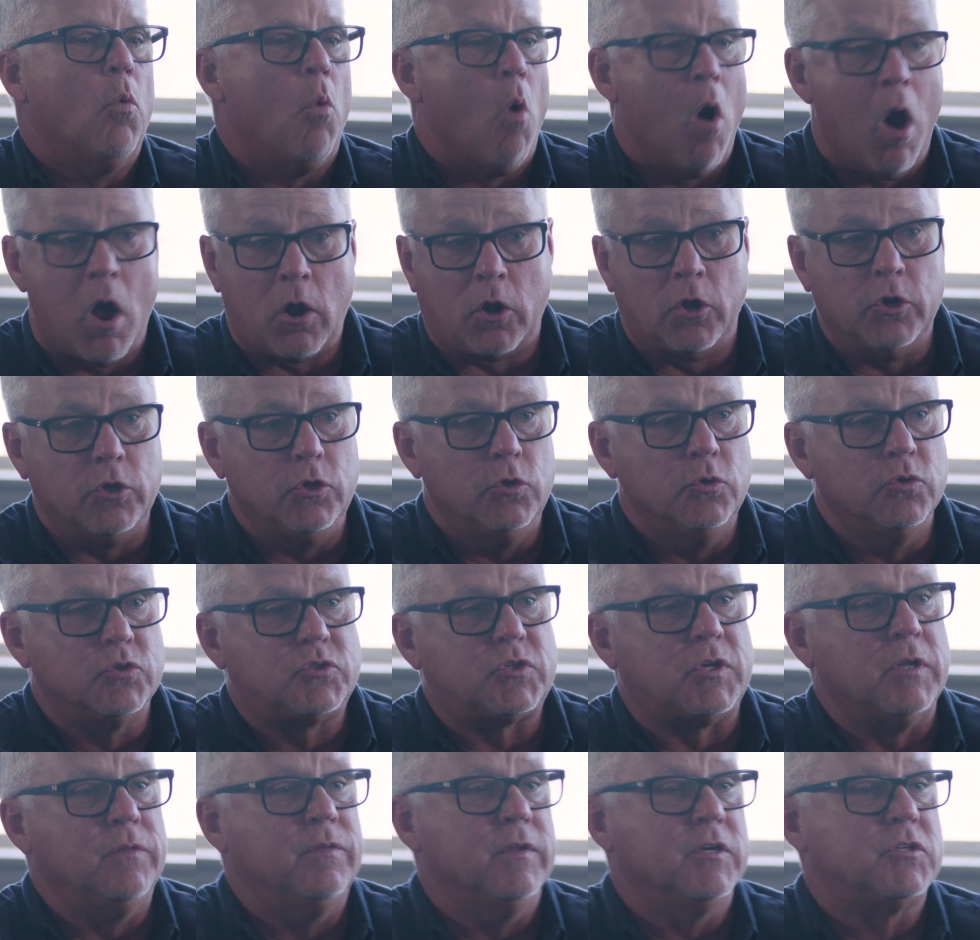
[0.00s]
Water
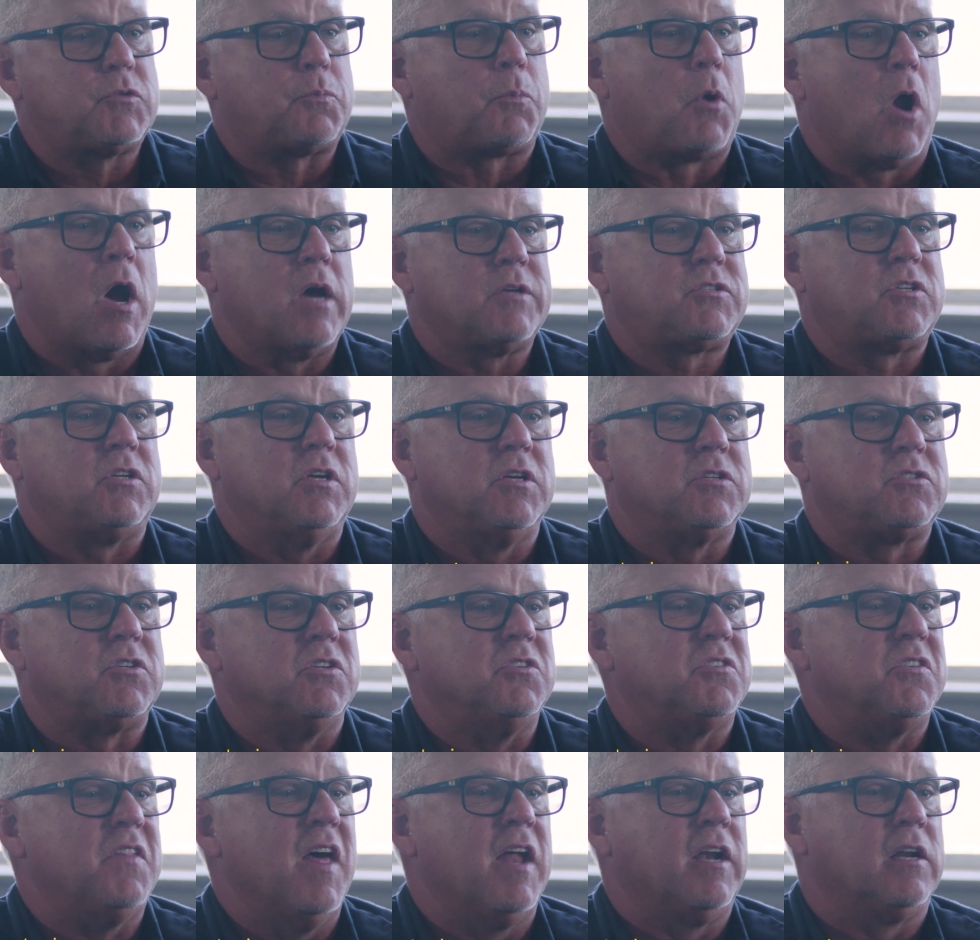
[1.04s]
used in this process
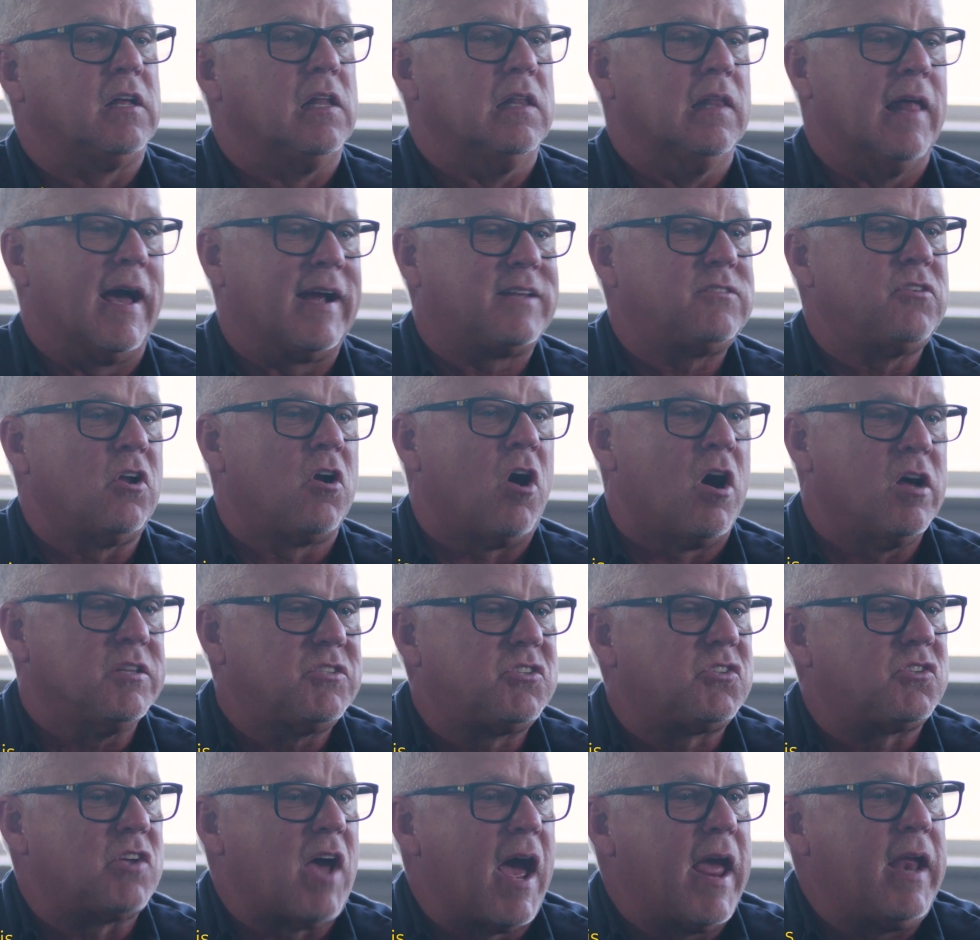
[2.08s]
is then collected
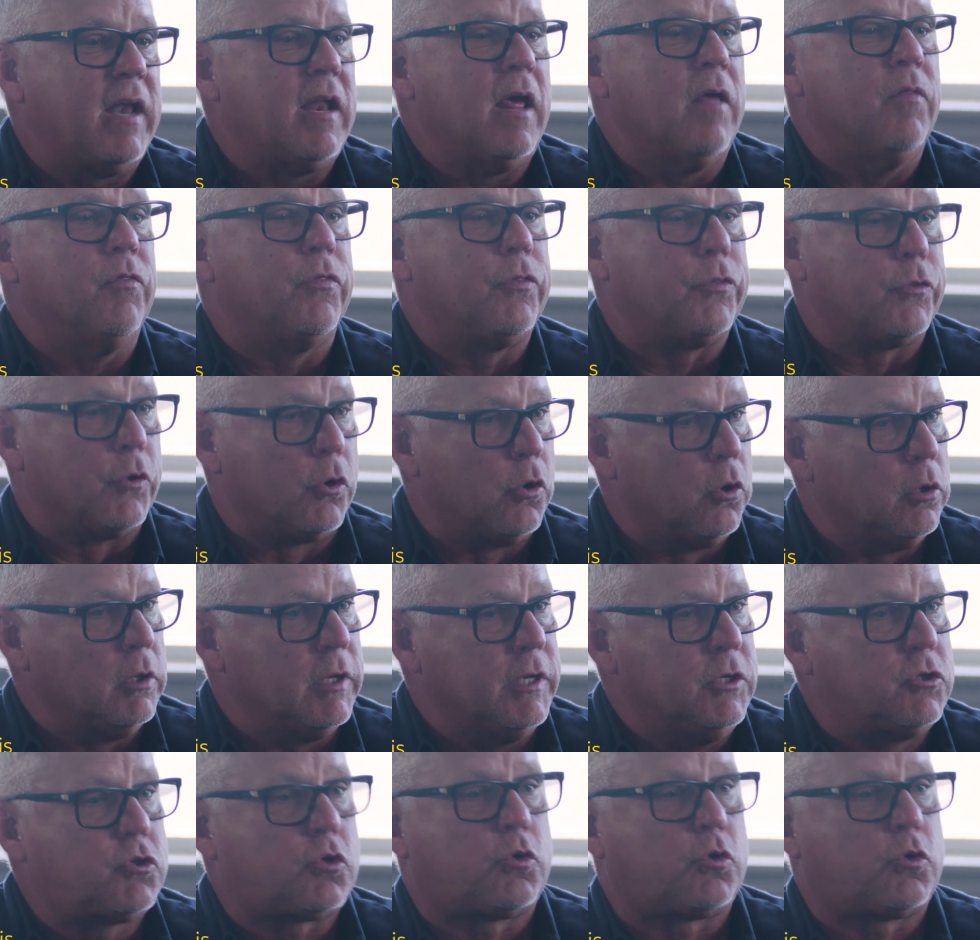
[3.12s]
on site and thoroughly